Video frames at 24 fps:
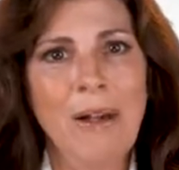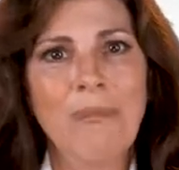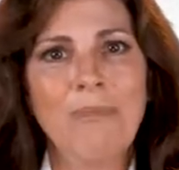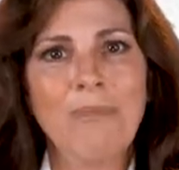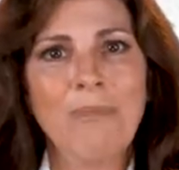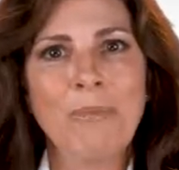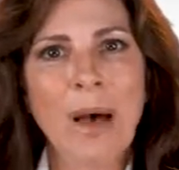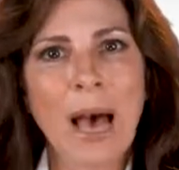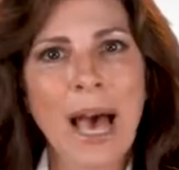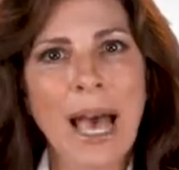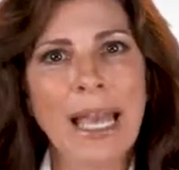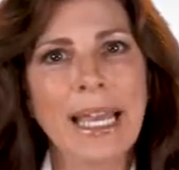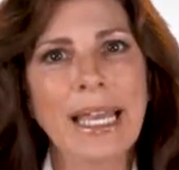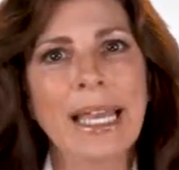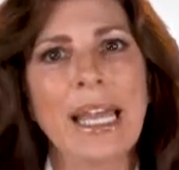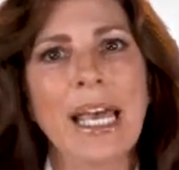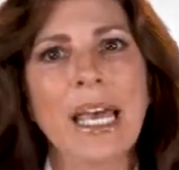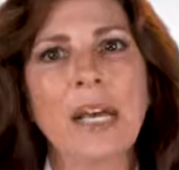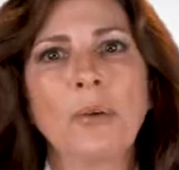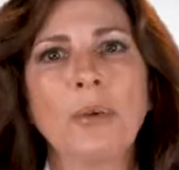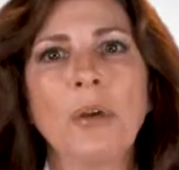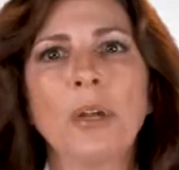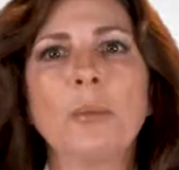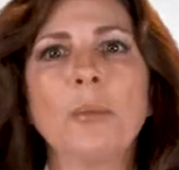Buying an
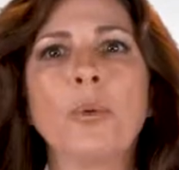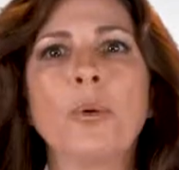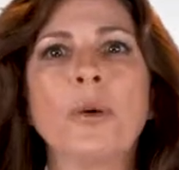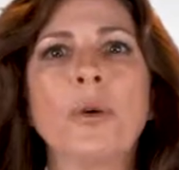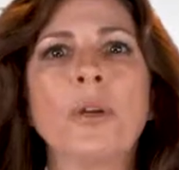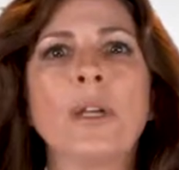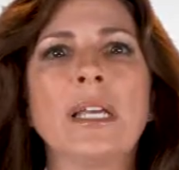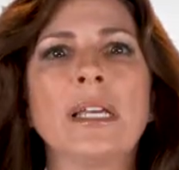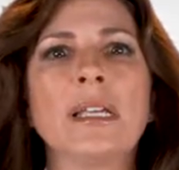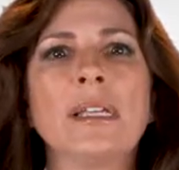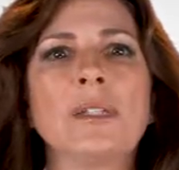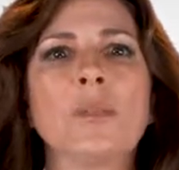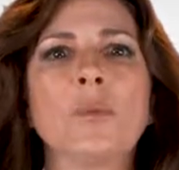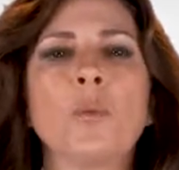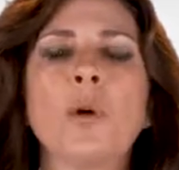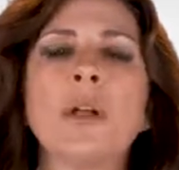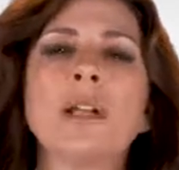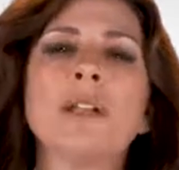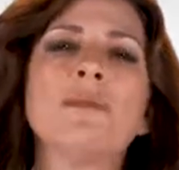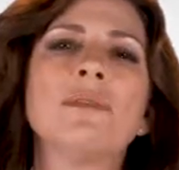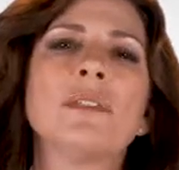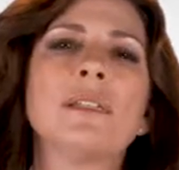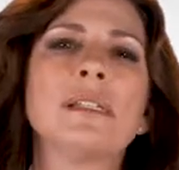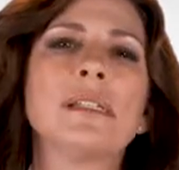equity put is
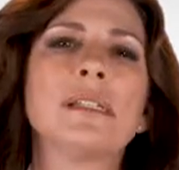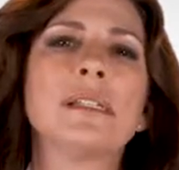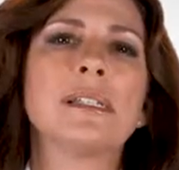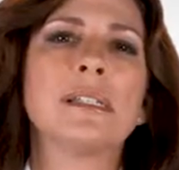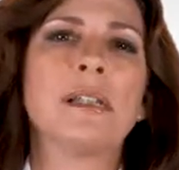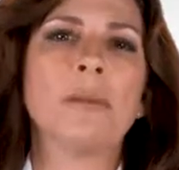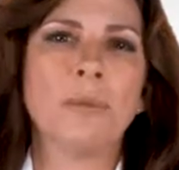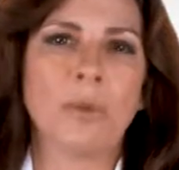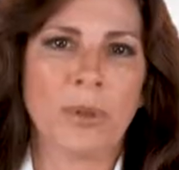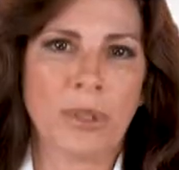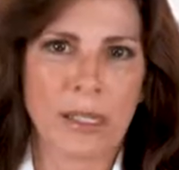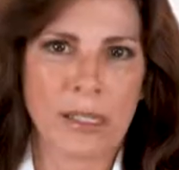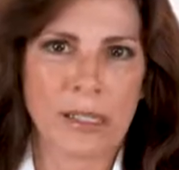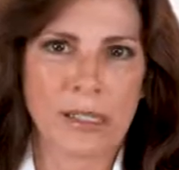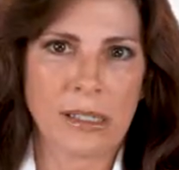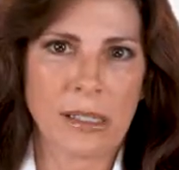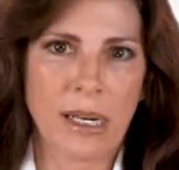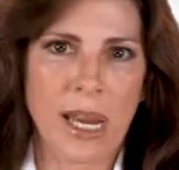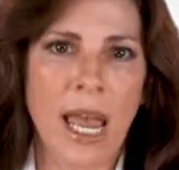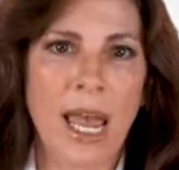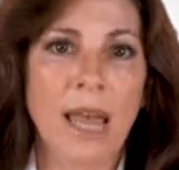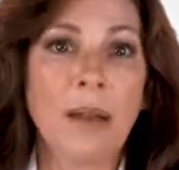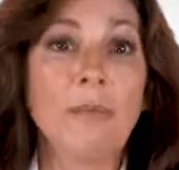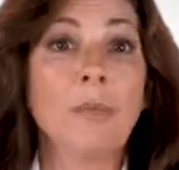one of the simplest
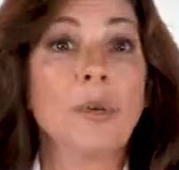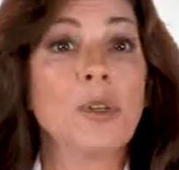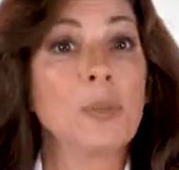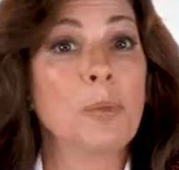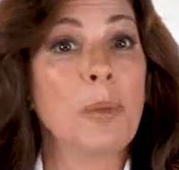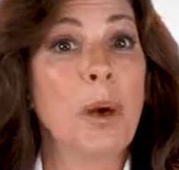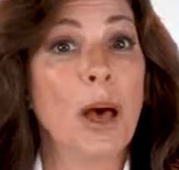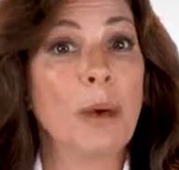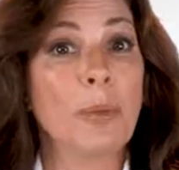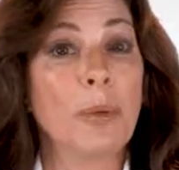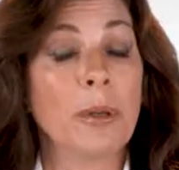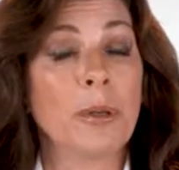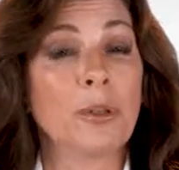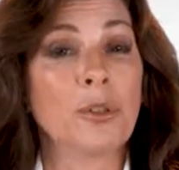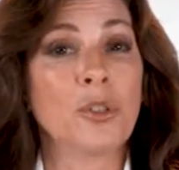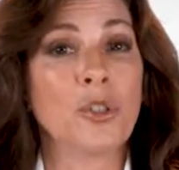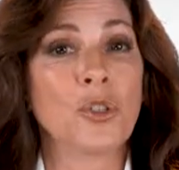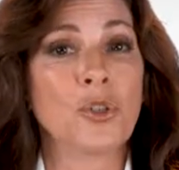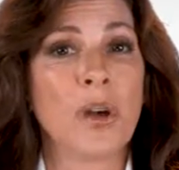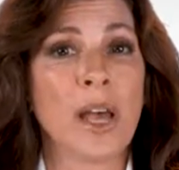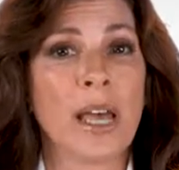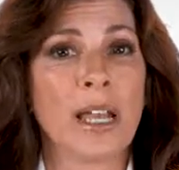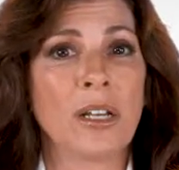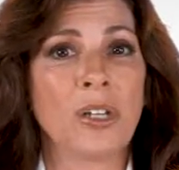and most popular
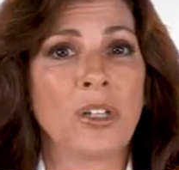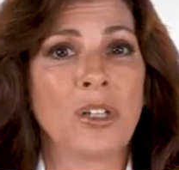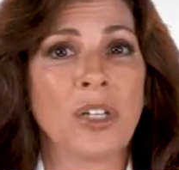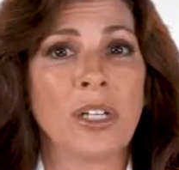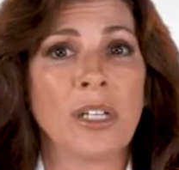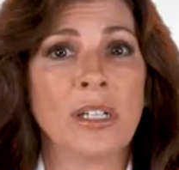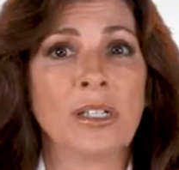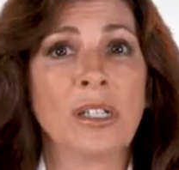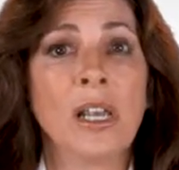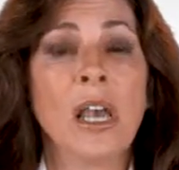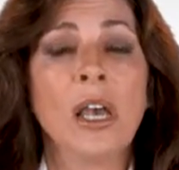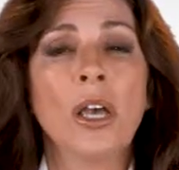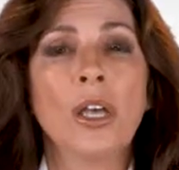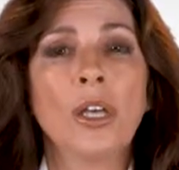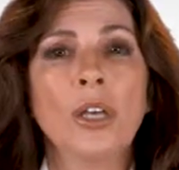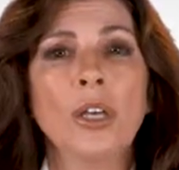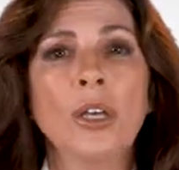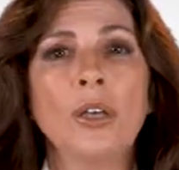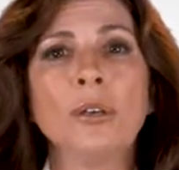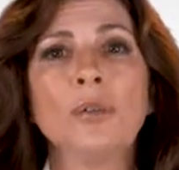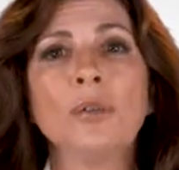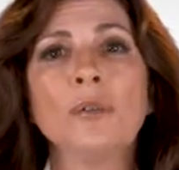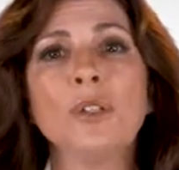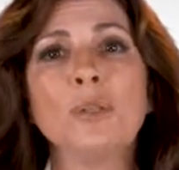strategies
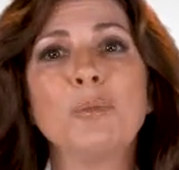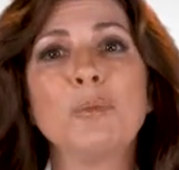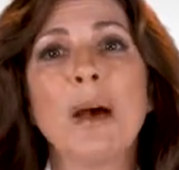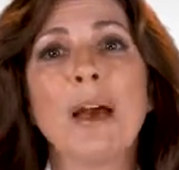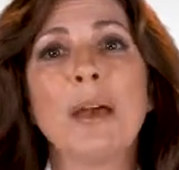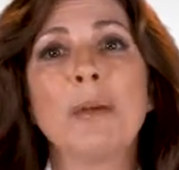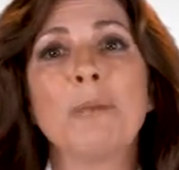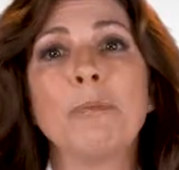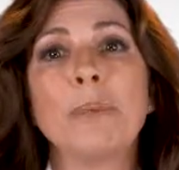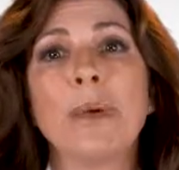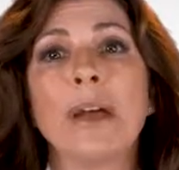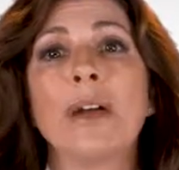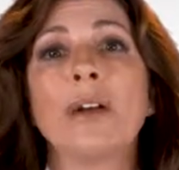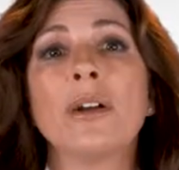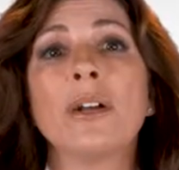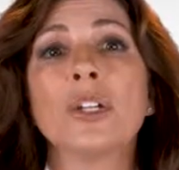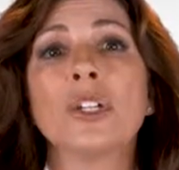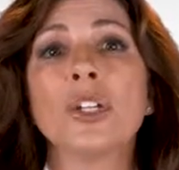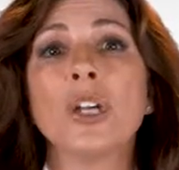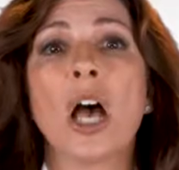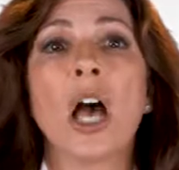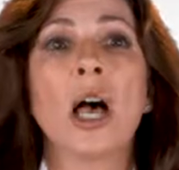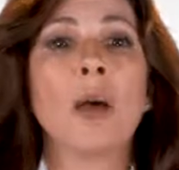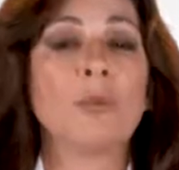used by
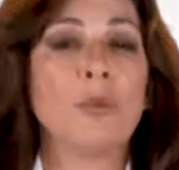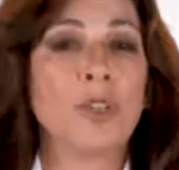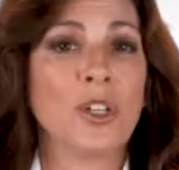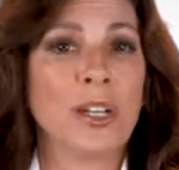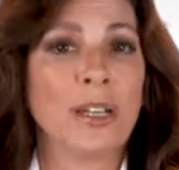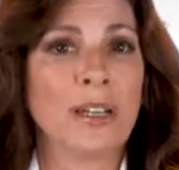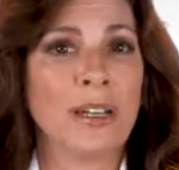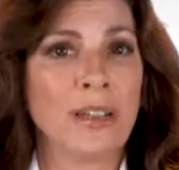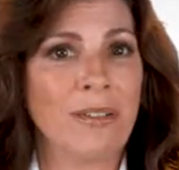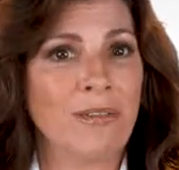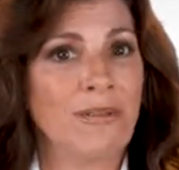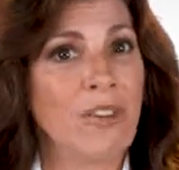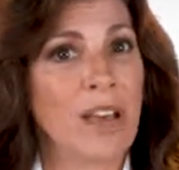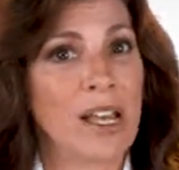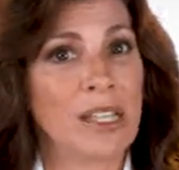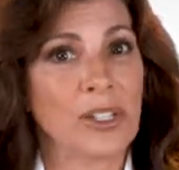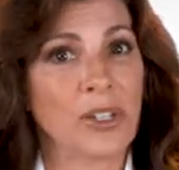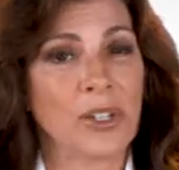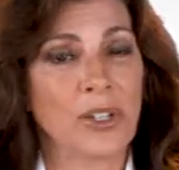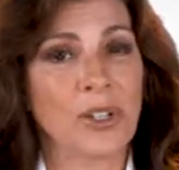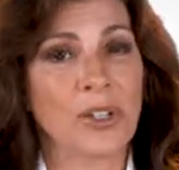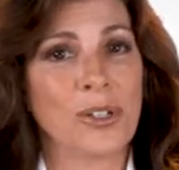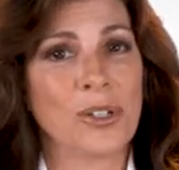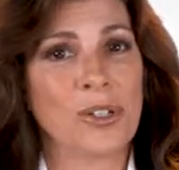bearish option
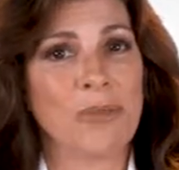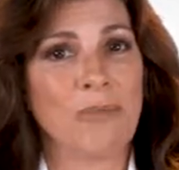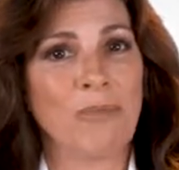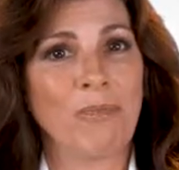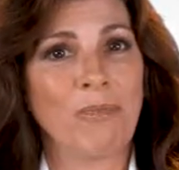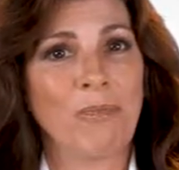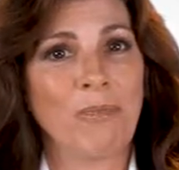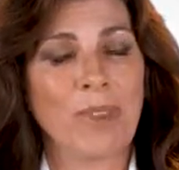investors.